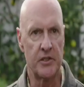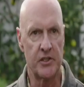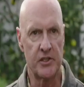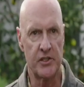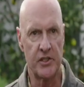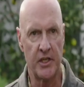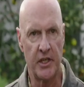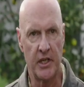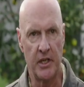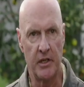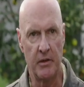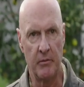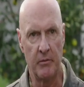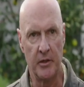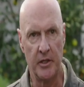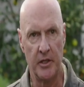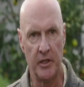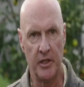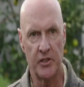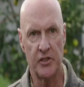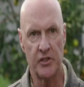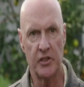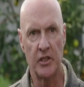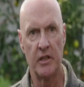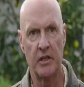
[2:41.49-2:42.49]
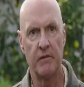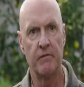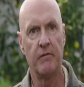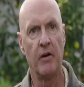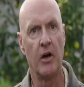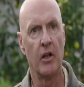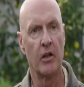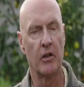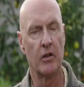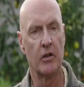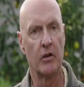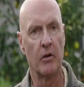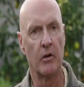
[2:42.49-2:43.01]
to sea, we initially
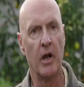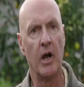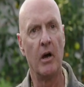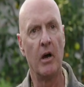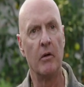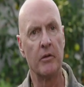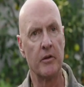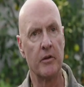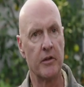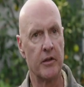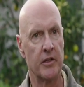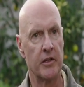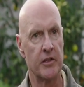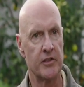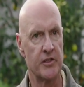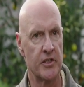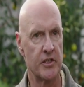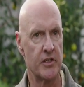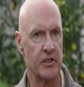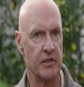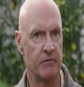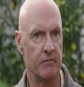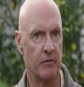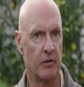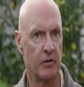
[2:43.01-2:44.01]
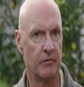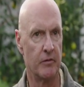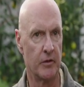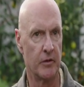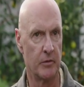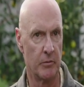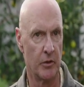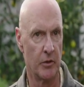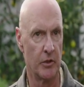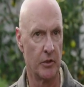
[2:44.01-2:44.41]
followed her out with a 64-foot